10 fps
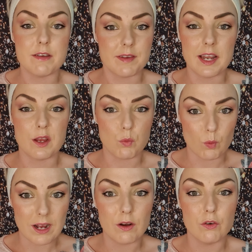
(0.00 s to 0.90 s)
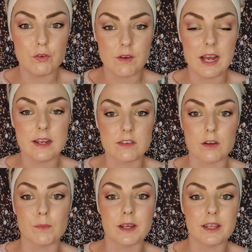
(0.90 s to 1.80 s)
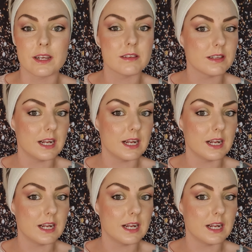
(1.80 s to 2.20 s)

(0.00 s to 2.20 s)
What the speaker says: very wow factor with this,